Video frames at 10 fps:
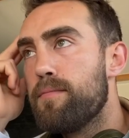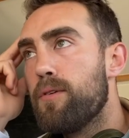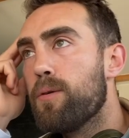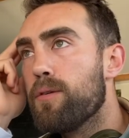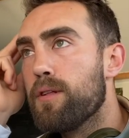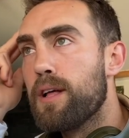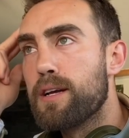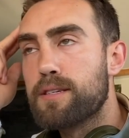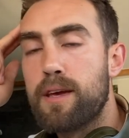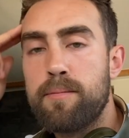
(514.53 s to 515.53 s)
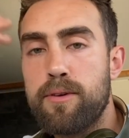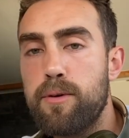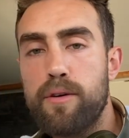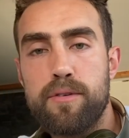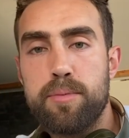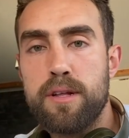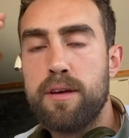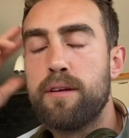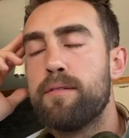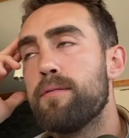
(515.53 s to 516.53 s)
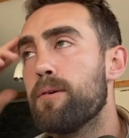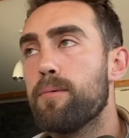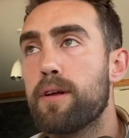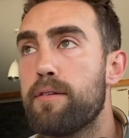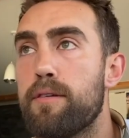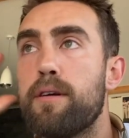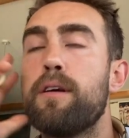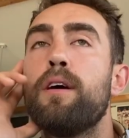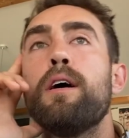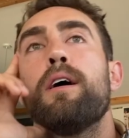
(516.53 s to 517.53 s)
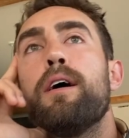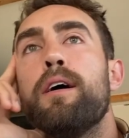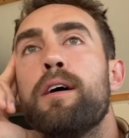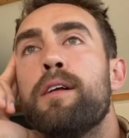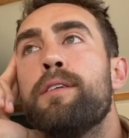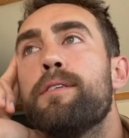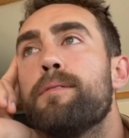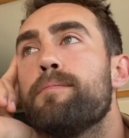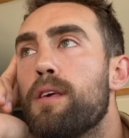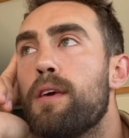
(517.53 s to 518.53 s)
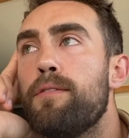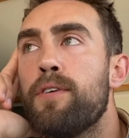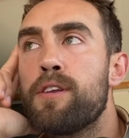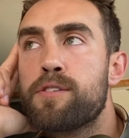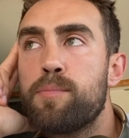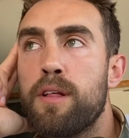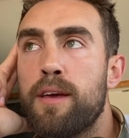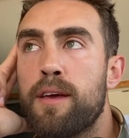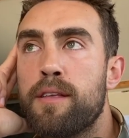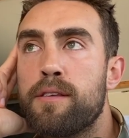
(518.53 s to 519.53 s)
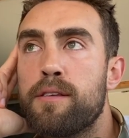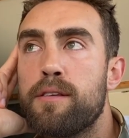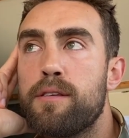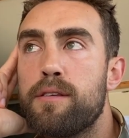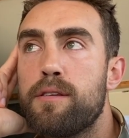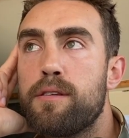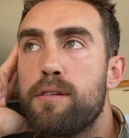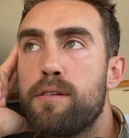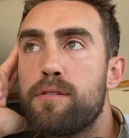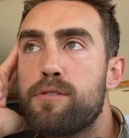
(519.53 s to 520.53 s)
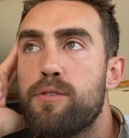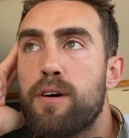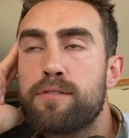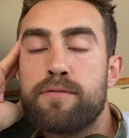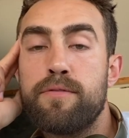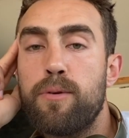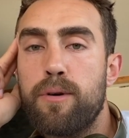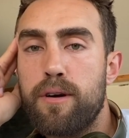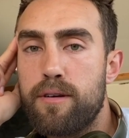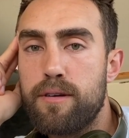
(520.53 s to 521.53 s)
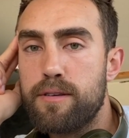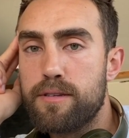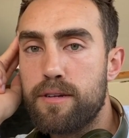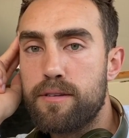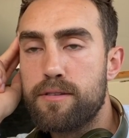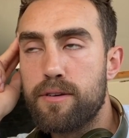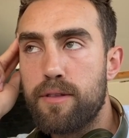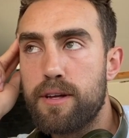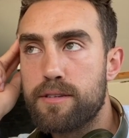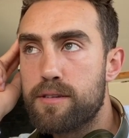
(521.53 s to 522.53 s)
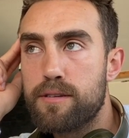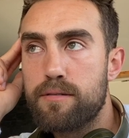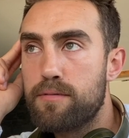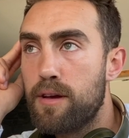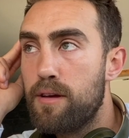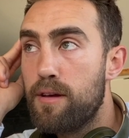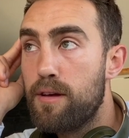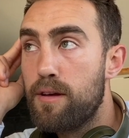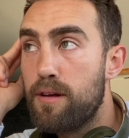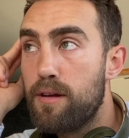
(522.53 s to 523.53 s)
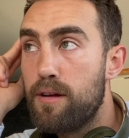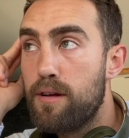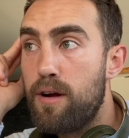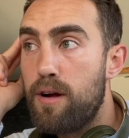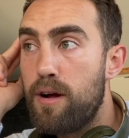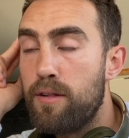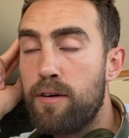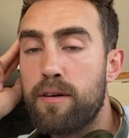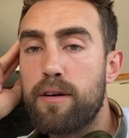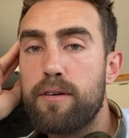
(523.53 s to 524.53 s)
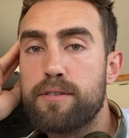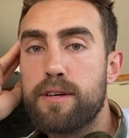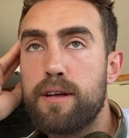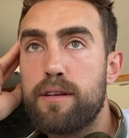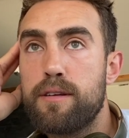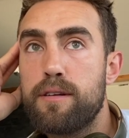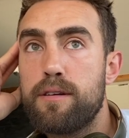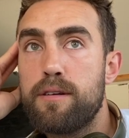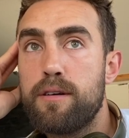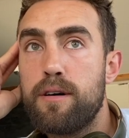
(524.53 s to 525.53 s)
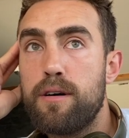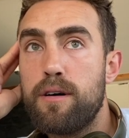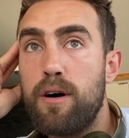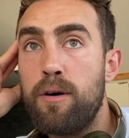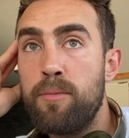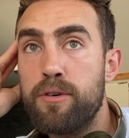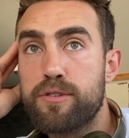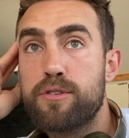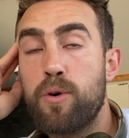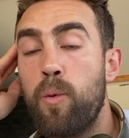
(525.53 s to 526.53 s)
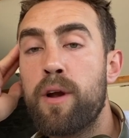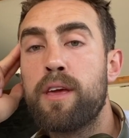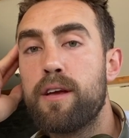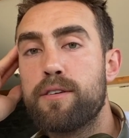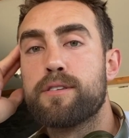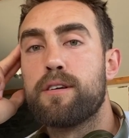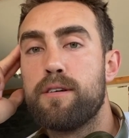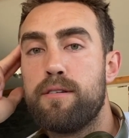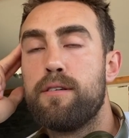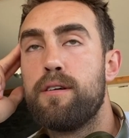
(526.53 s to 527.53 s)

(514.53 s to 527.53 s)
or the last game you ever play in, or whatever. And he finished playing in 2004, he said, so that's, how long ago is that? Almost 20 years ago.